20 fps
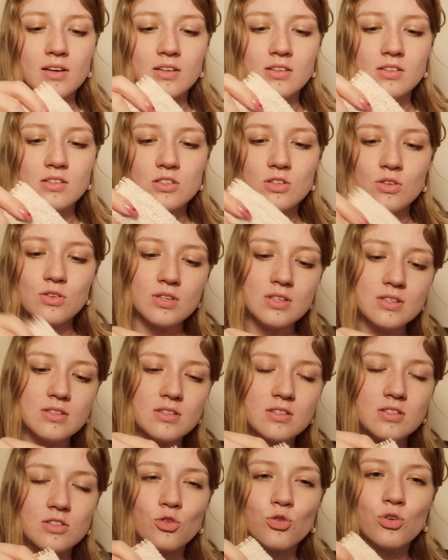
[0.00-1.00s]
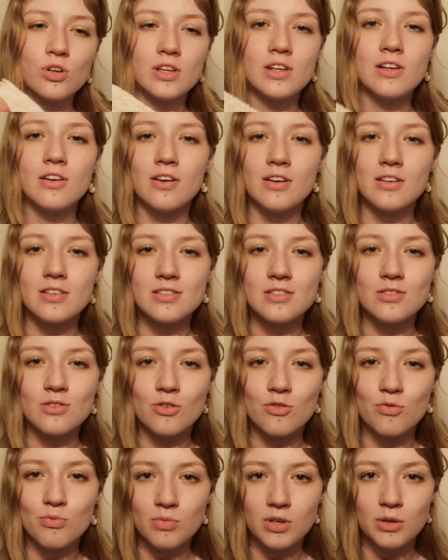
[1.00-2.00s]
And so this is a really nice
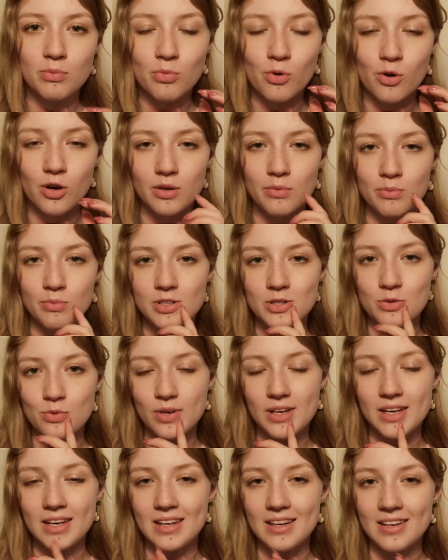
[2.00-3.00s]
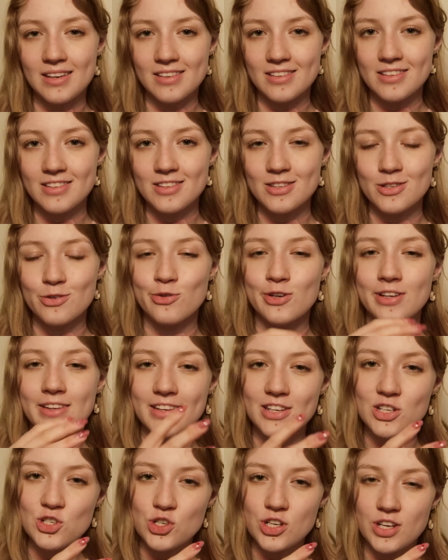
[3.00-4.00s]
sort of midpoint between the
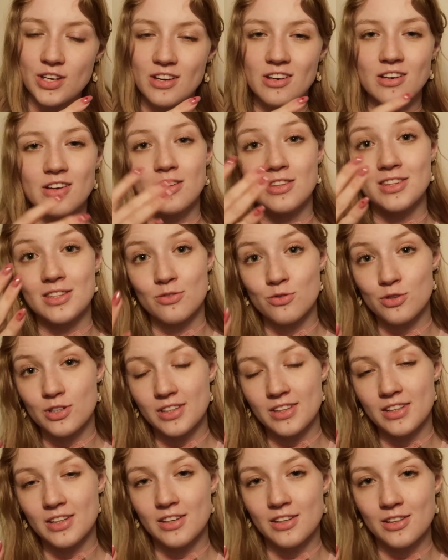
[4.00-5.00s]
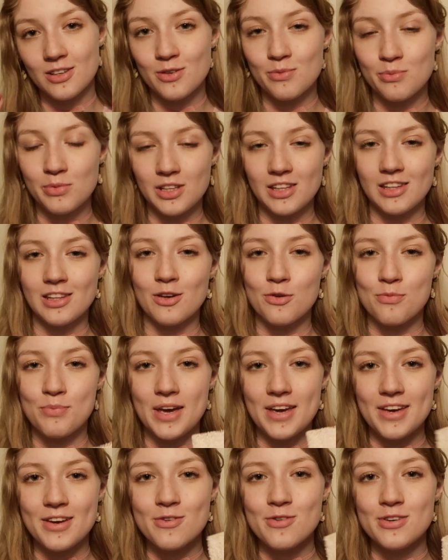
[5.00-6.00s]
really sheer and the really completely
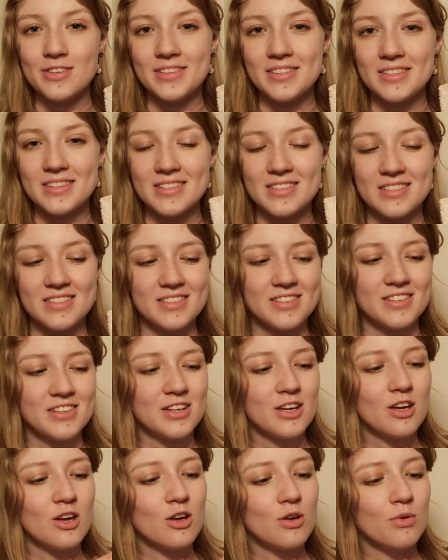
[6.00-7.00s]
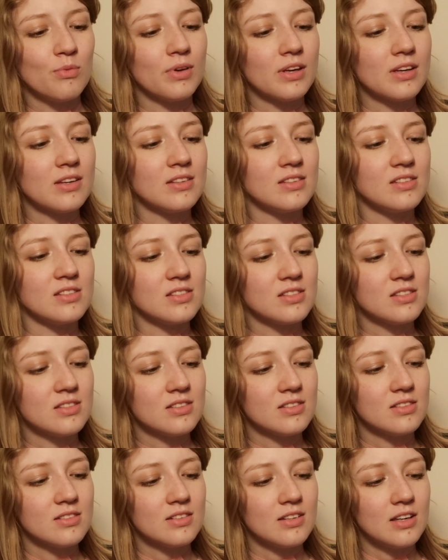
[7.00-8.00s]
opaque ones,
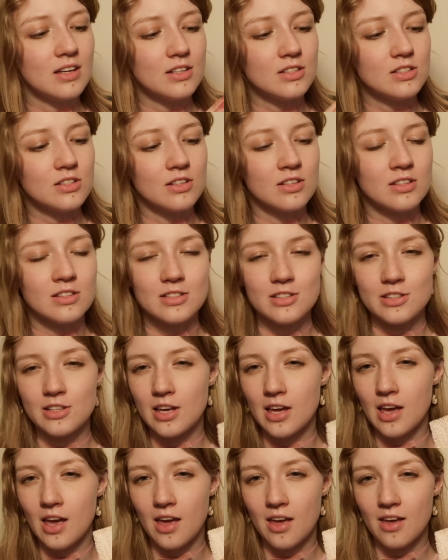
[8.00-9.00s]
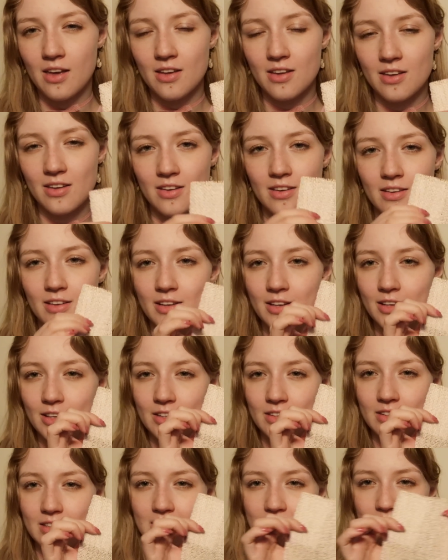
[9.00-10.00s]
because as you can see,
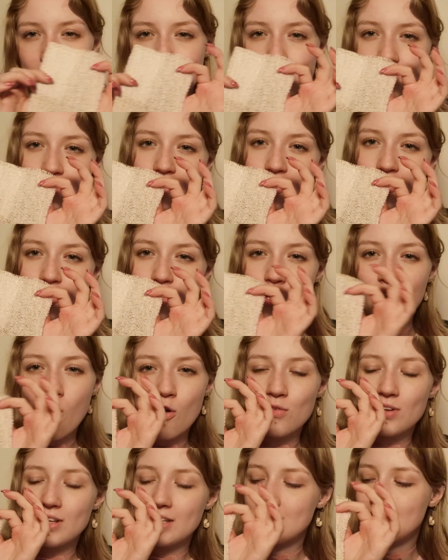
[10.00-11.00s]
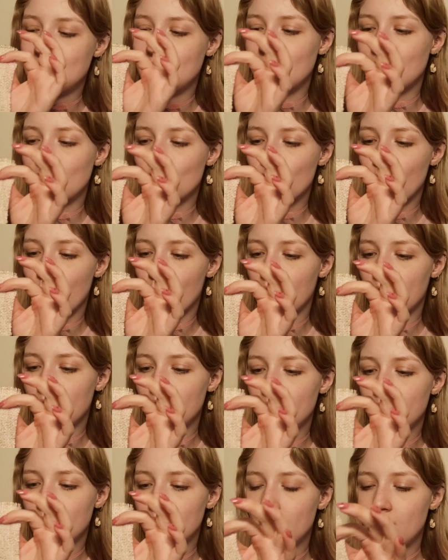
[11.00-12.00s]
this you can't really see through it,
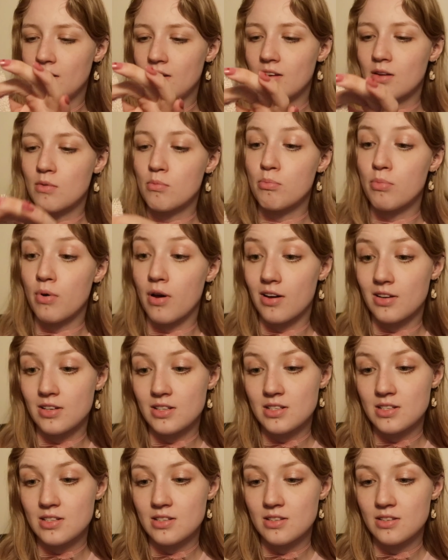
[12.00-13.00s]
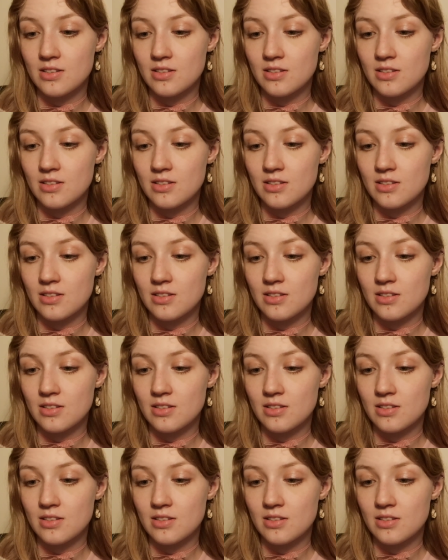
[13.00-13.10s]
but